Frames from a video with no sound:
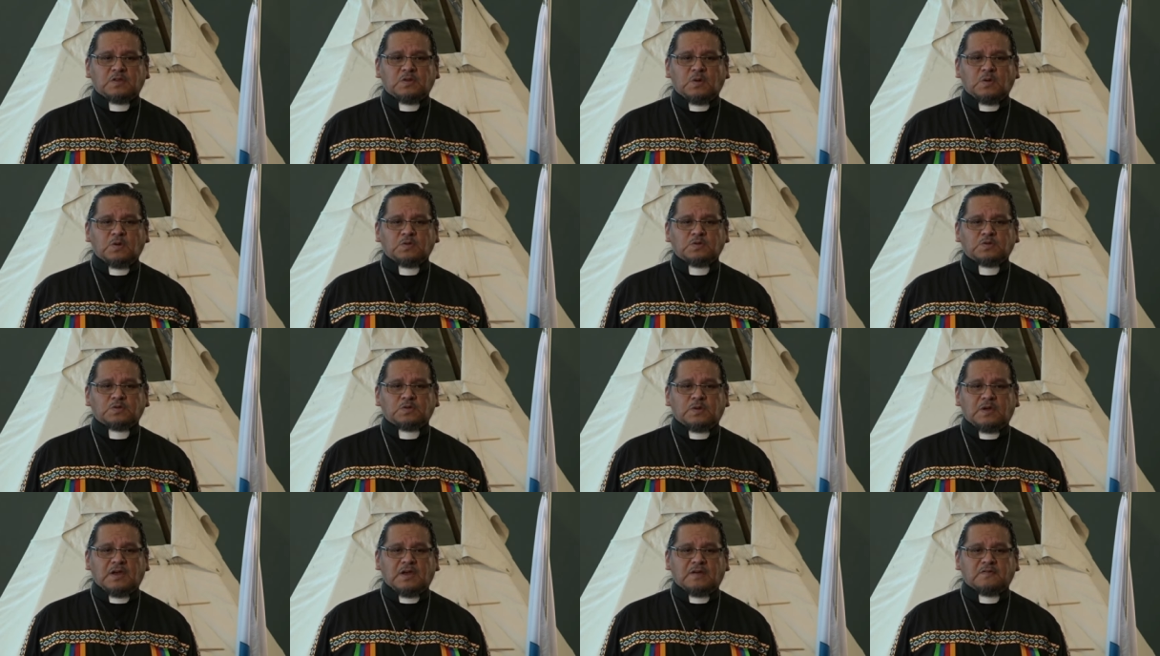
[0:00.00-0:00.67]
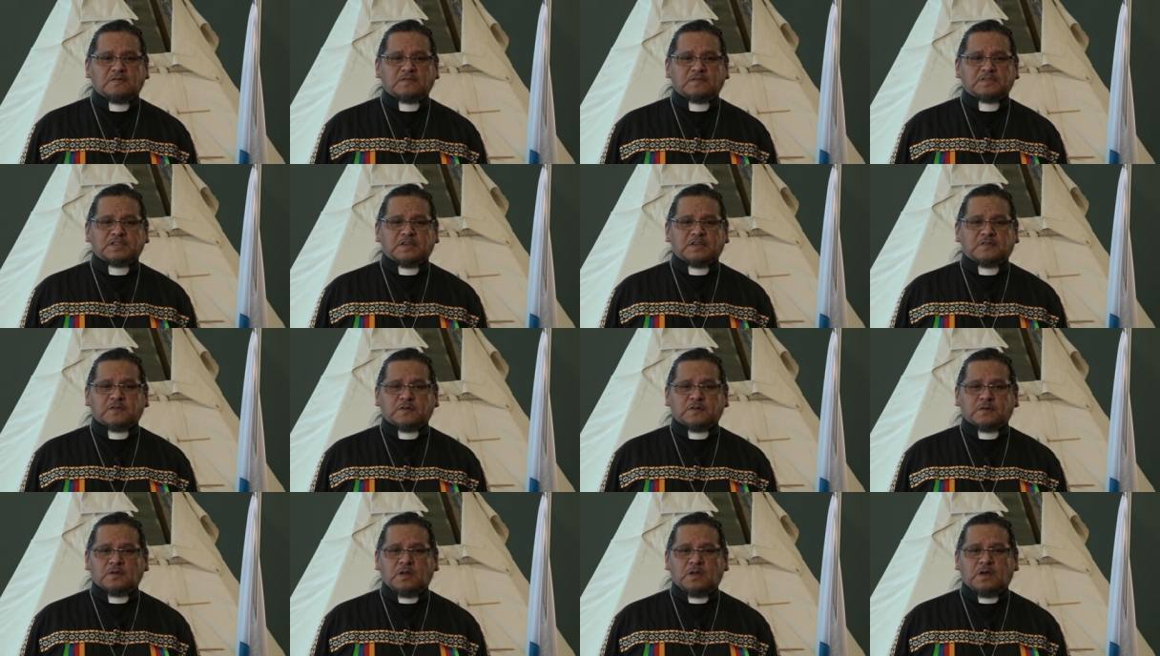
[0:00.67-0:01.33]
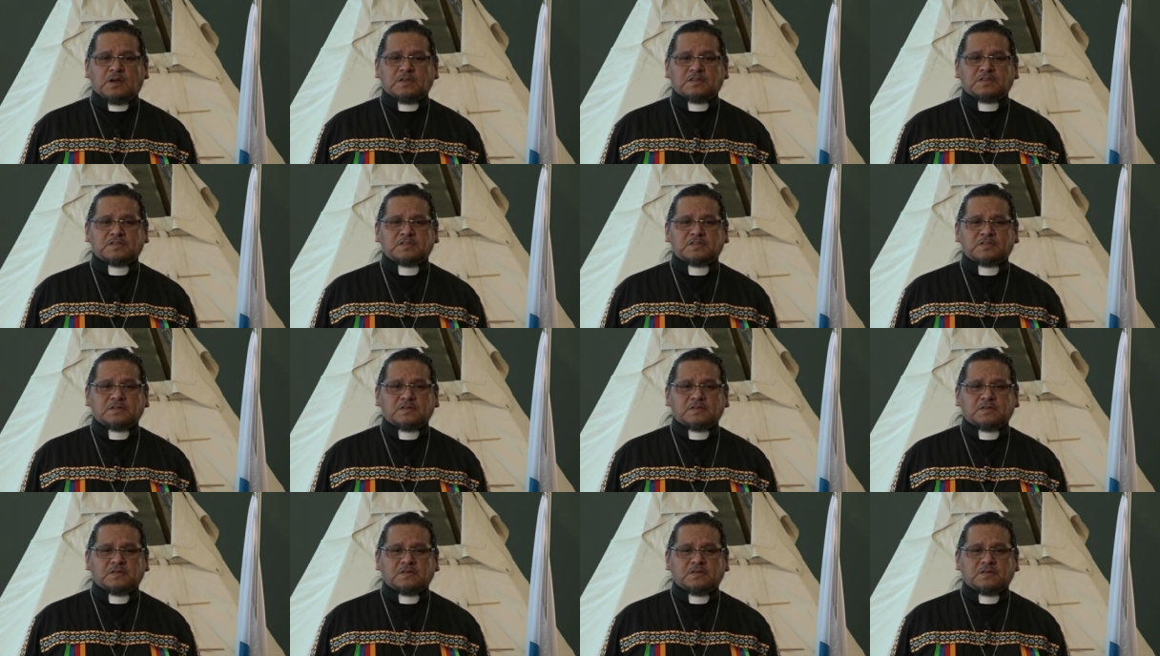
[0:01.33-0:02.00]
those who have suffered
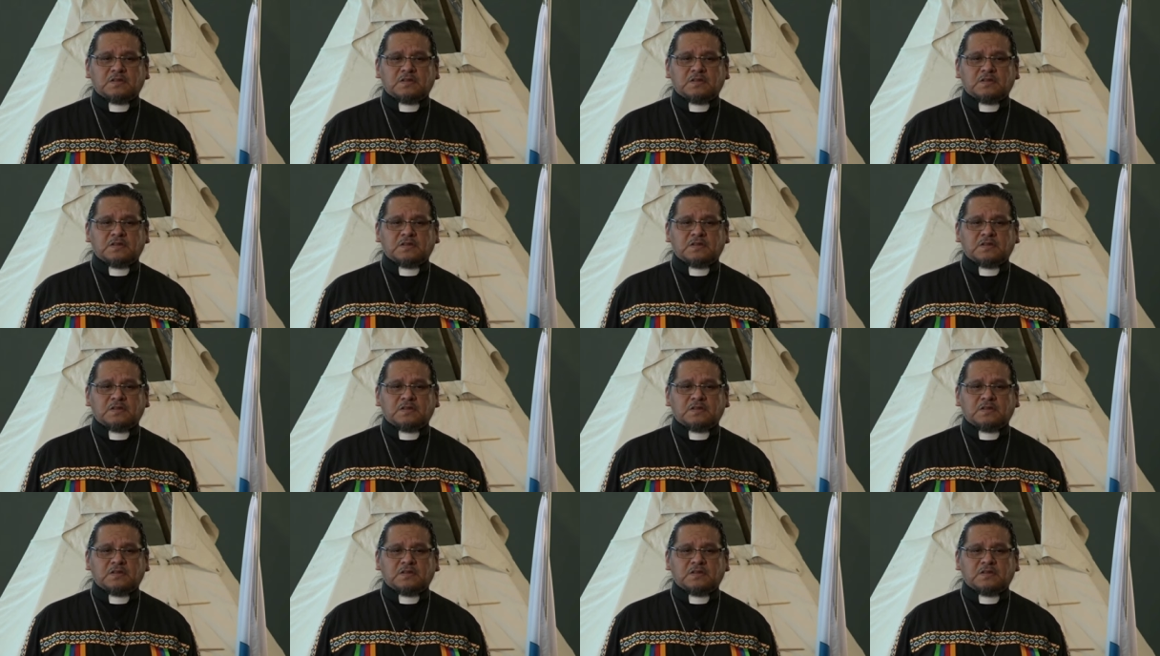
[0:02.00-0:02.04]
loss.